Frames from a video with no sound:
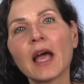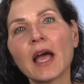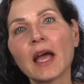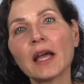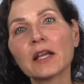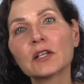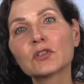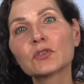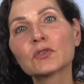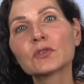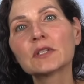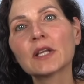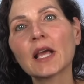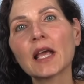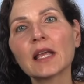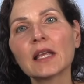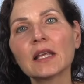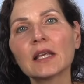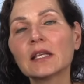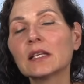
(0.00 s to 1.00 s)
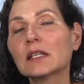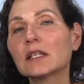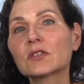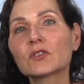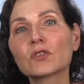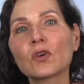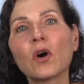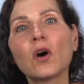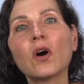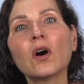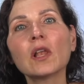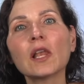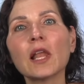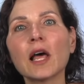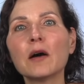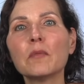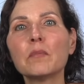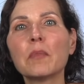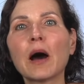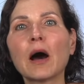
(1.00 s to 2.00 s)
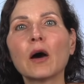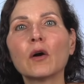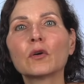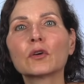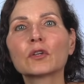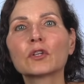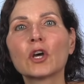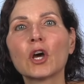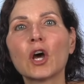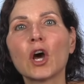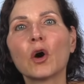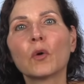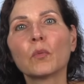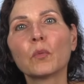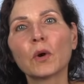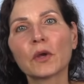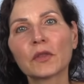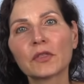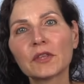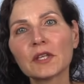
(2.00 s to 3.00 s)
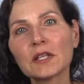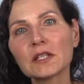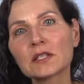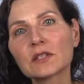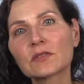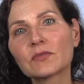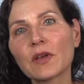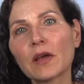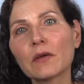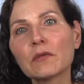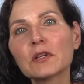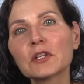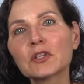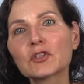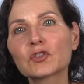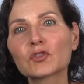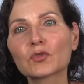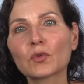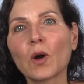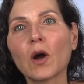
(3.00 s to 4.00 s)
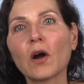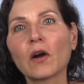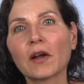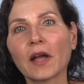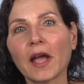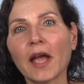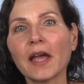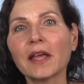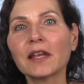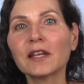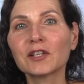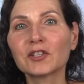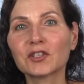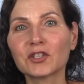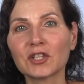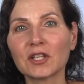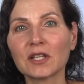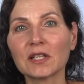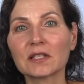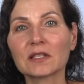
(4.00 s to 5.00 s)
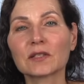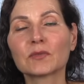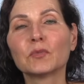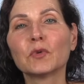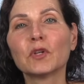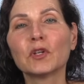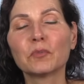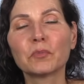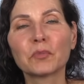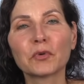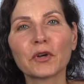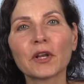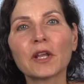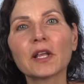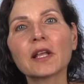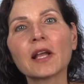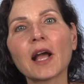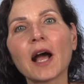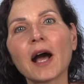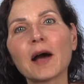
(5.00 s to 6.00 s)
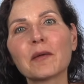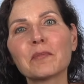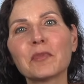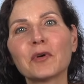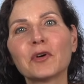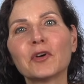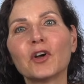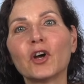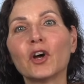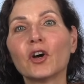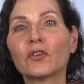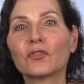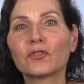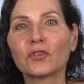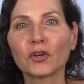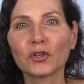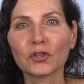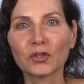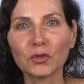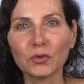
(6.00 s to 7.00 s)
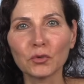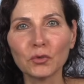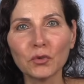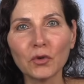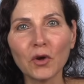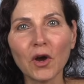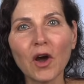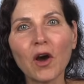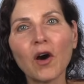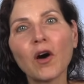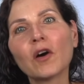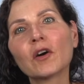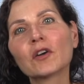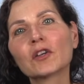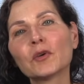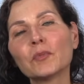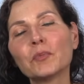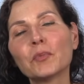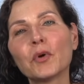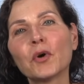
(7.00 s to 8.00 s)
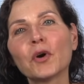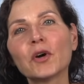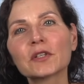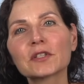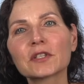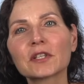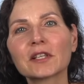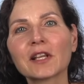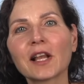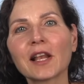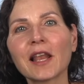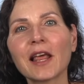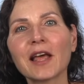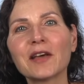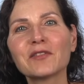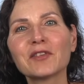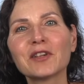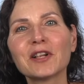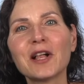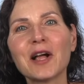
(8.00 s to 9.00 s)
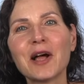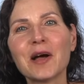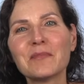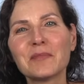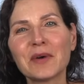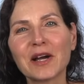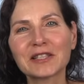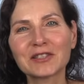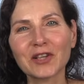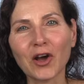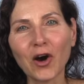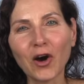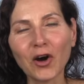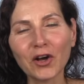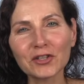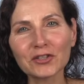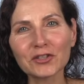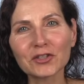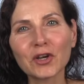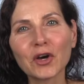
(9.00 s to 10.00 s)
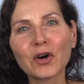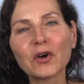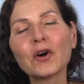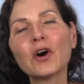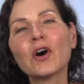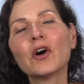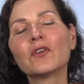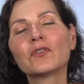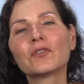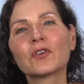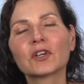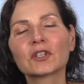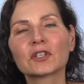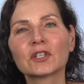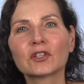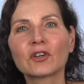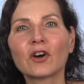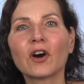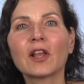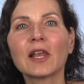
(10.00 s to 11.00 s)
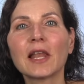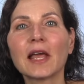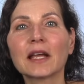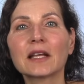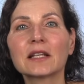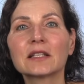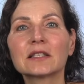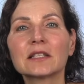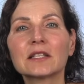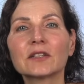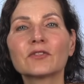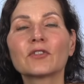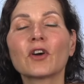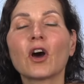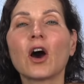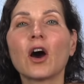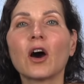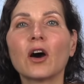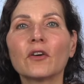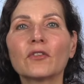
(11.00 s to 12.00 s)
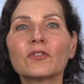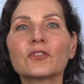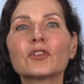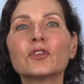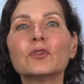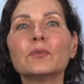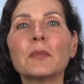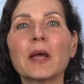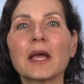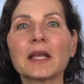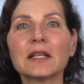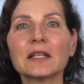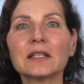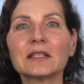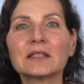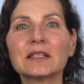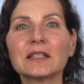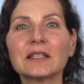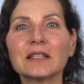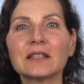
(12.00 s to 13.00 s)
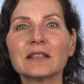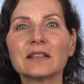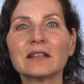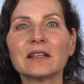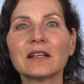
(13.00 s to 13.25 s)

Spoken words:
And today it is all about what these very strong energies will bring up for you on a personal level, but also for the collective of humanity.